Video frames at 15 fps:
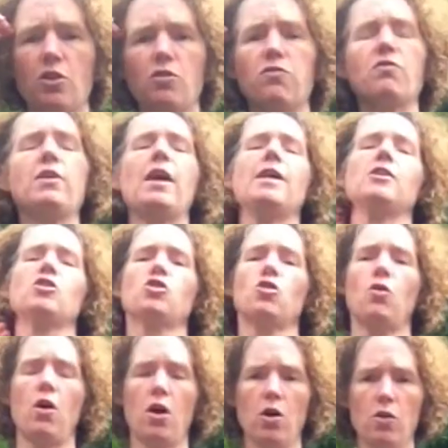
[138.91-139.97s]
create
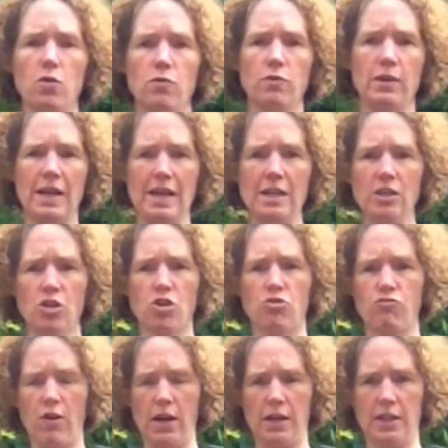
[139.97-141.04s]
your own
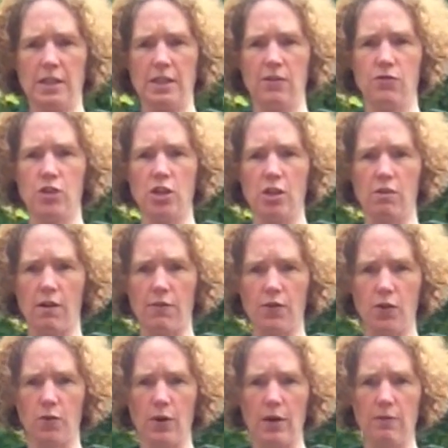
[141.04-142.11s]
interactive
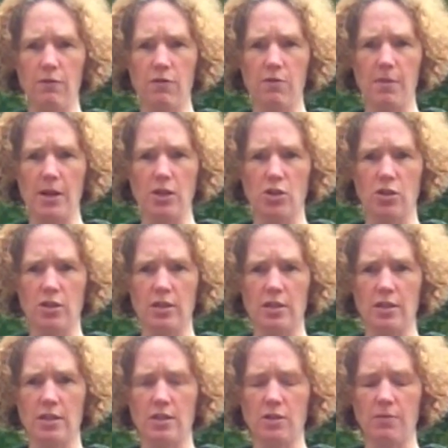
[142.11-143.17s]
geographical information
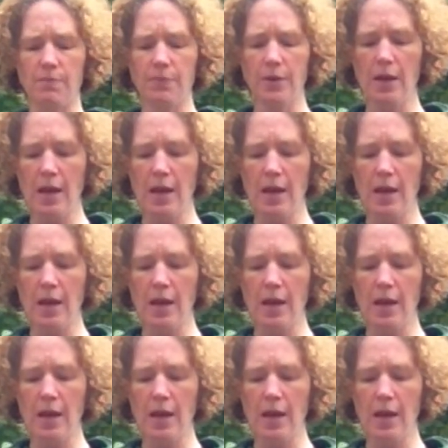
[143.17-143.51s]
system,